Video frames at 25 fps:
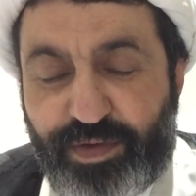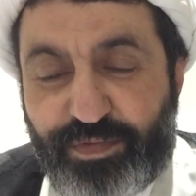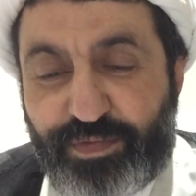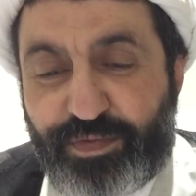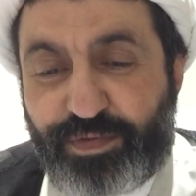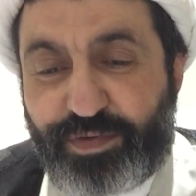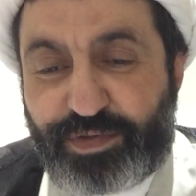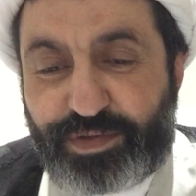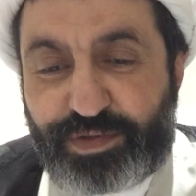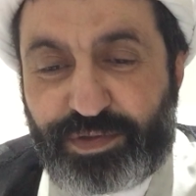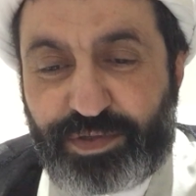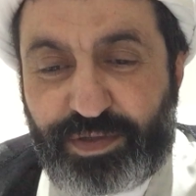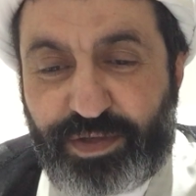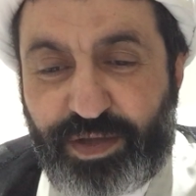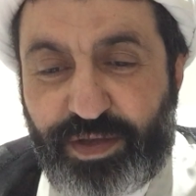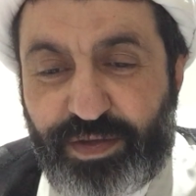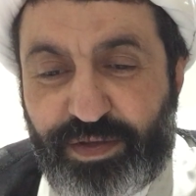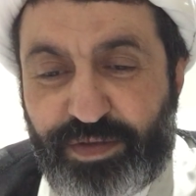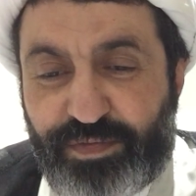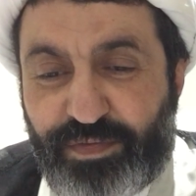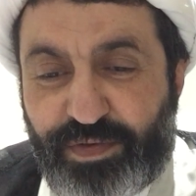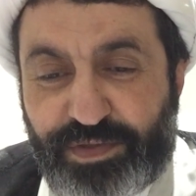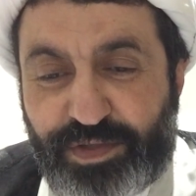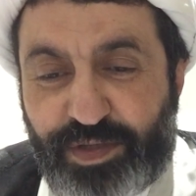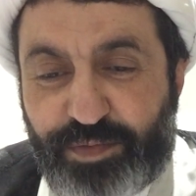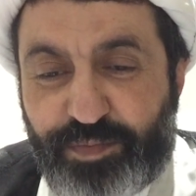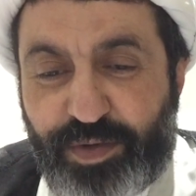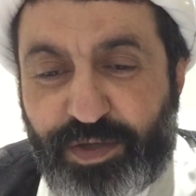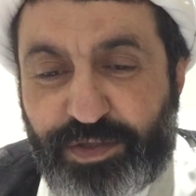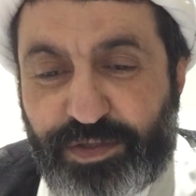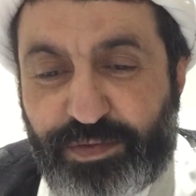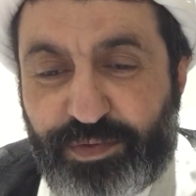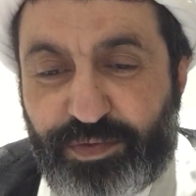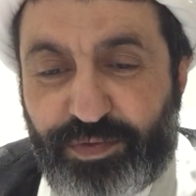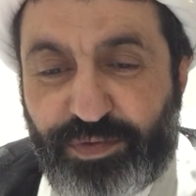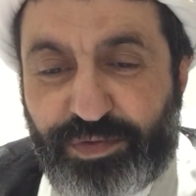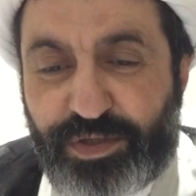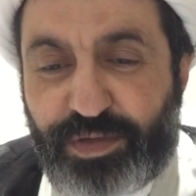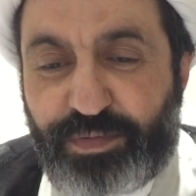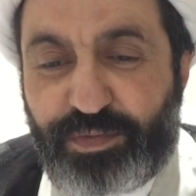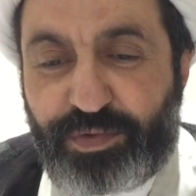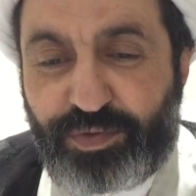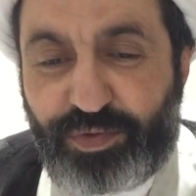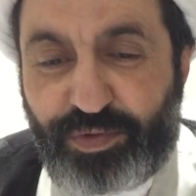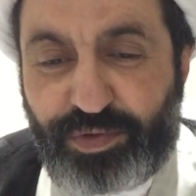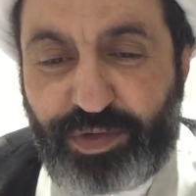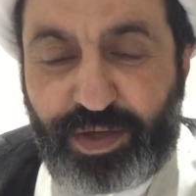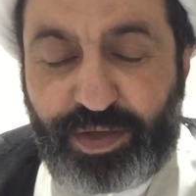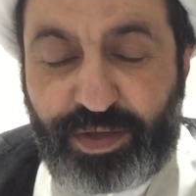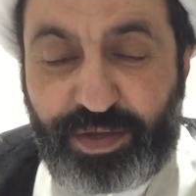Of course, it was not possible to see him in
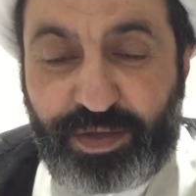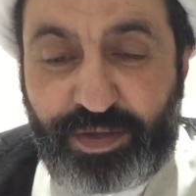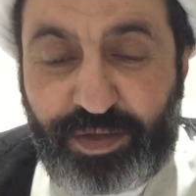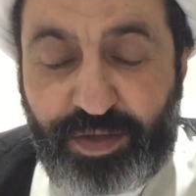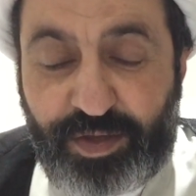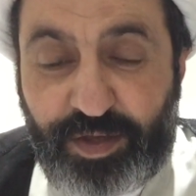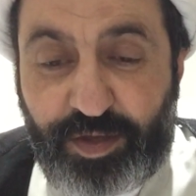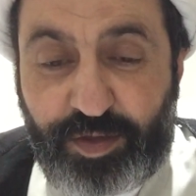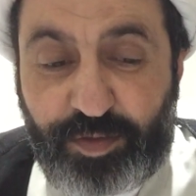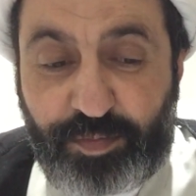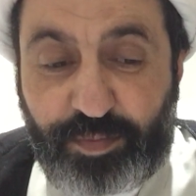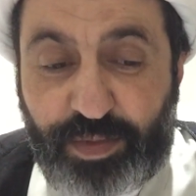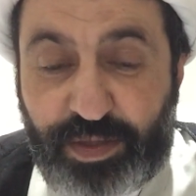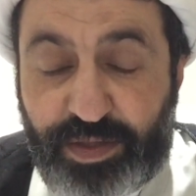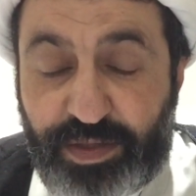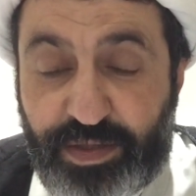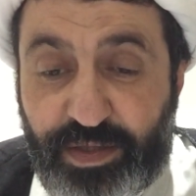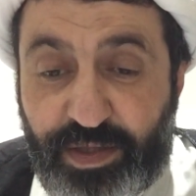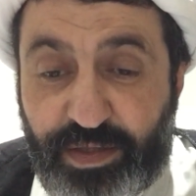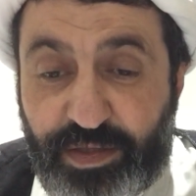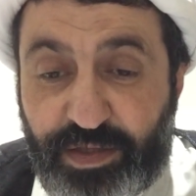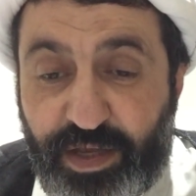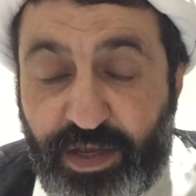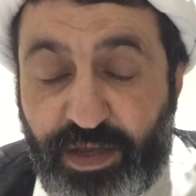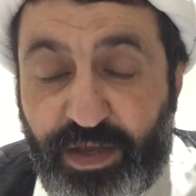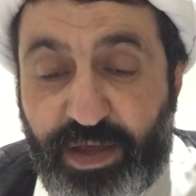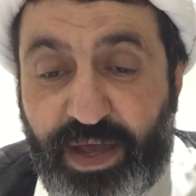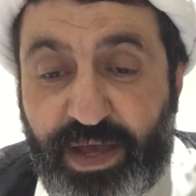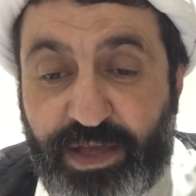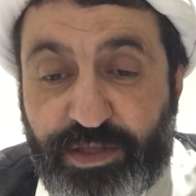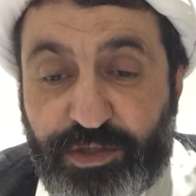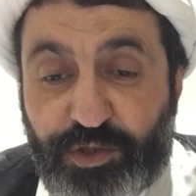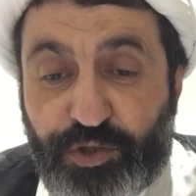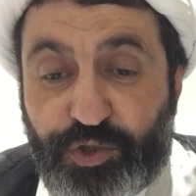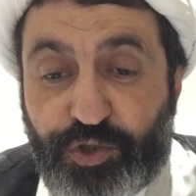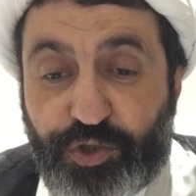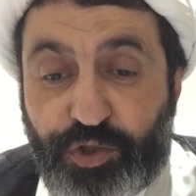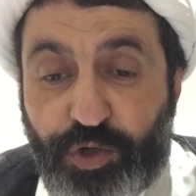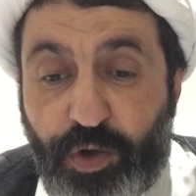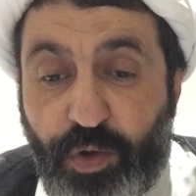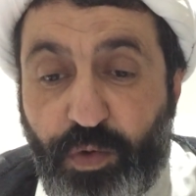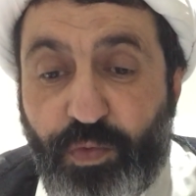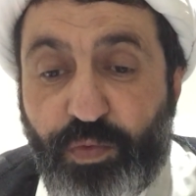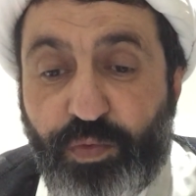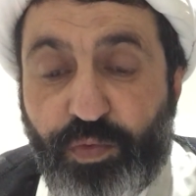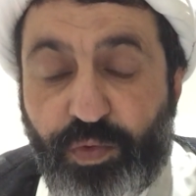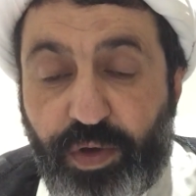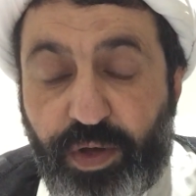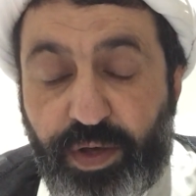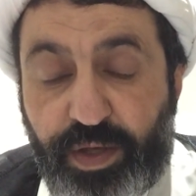dunya, but they had
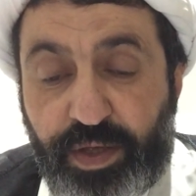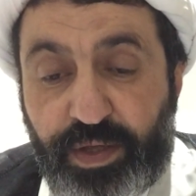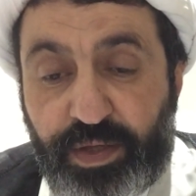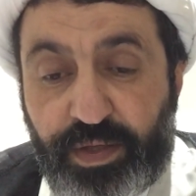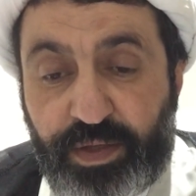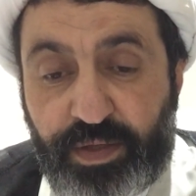shawq.